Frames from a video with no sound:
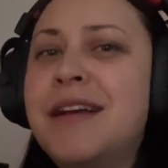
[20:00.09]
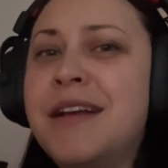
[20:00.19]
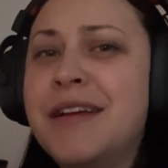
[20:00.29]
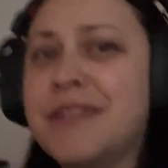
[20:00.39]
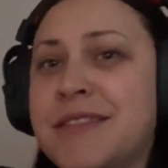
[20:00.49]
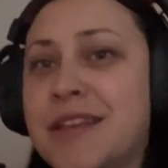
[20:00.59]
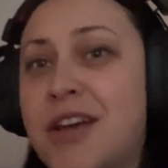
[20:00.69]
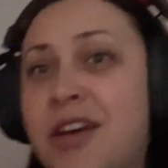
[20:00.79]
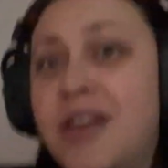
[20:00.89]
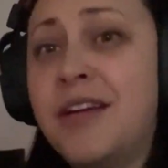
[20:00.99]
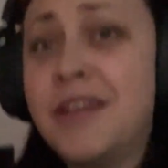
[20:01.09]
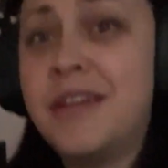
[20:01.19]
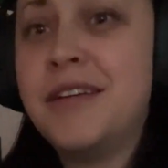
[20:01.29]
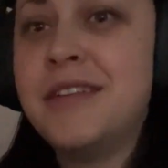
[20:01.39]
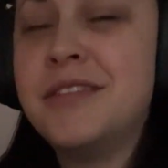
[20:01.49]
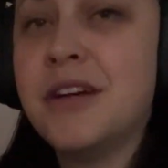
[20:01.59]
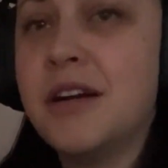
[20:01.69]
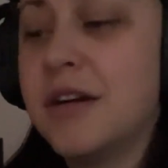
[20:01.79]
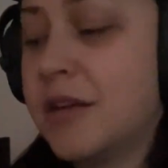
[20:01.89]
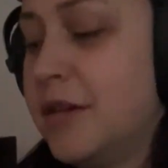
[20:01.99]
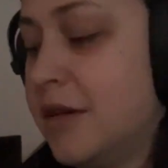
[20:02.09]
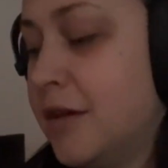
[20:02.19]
is dark.